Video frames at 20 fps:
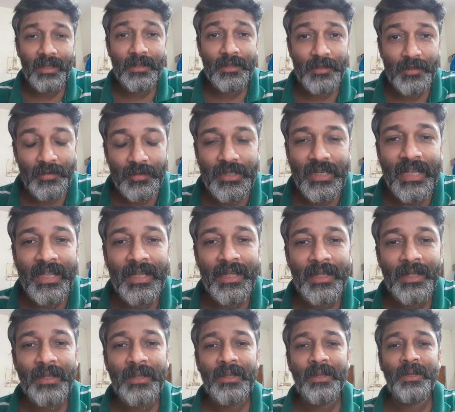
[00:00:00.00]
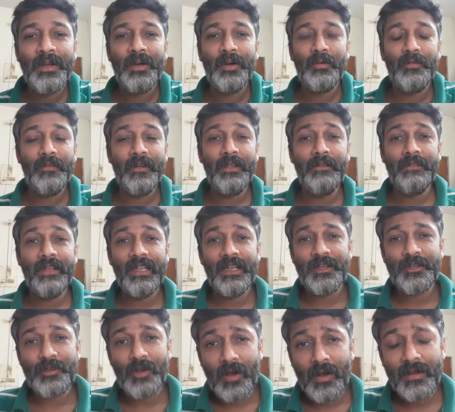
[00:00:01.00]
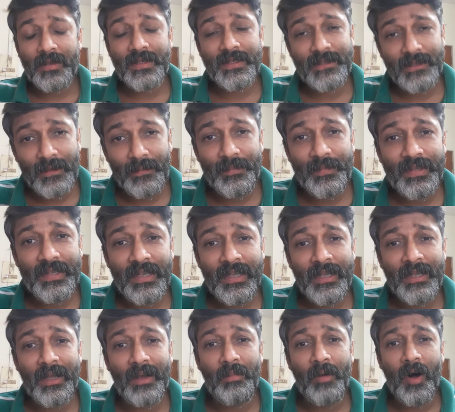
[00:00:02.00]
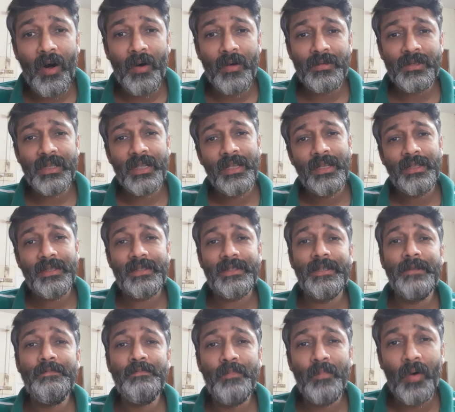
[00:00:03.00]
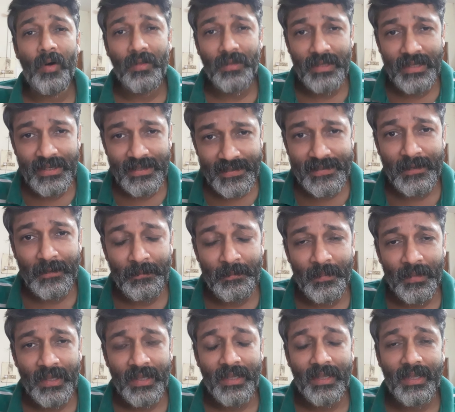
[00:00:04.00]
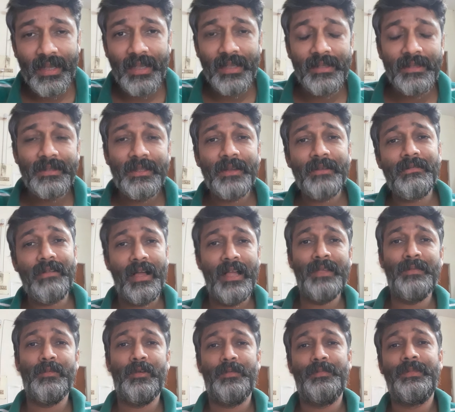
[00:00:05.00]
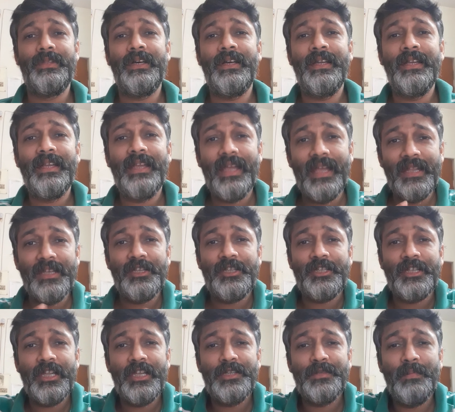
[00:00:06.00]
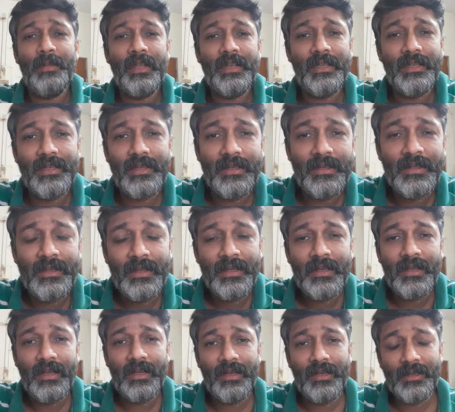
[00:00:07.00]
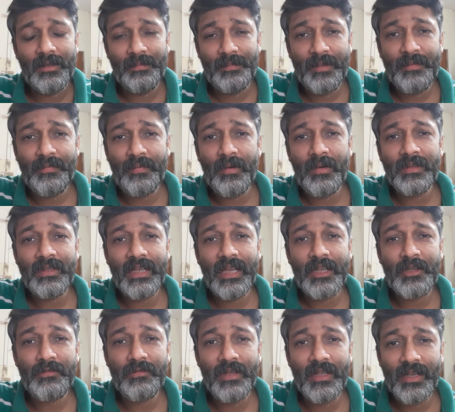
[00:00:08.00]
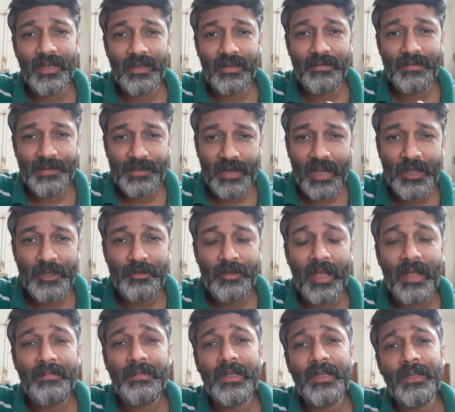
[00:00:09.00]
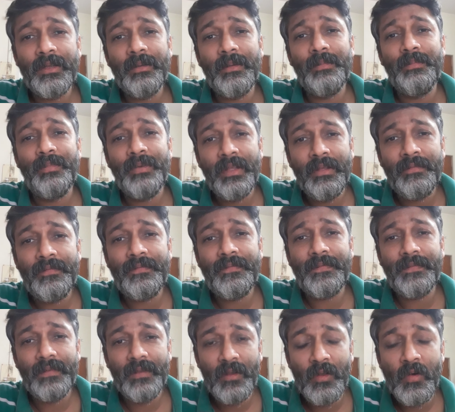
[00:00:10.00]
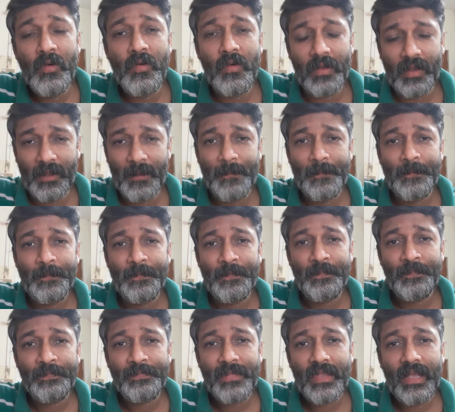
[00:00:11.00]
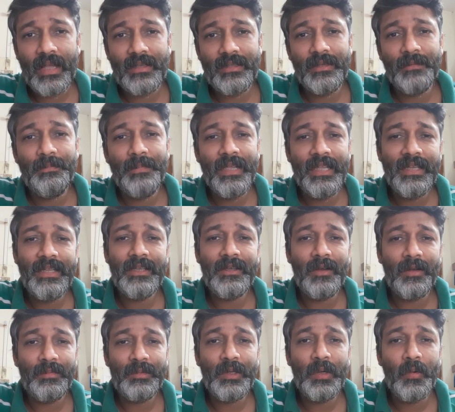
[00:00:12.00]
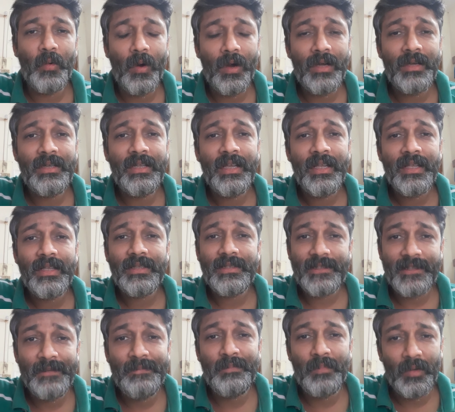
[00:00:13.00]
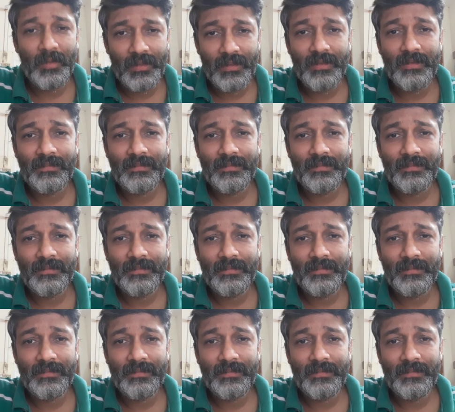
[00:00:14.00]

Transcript: Today we will talk something about symbolism in the rhyme of the ancient mariner. Before that, we'll try to have a brief look at the meaning of the word symbol.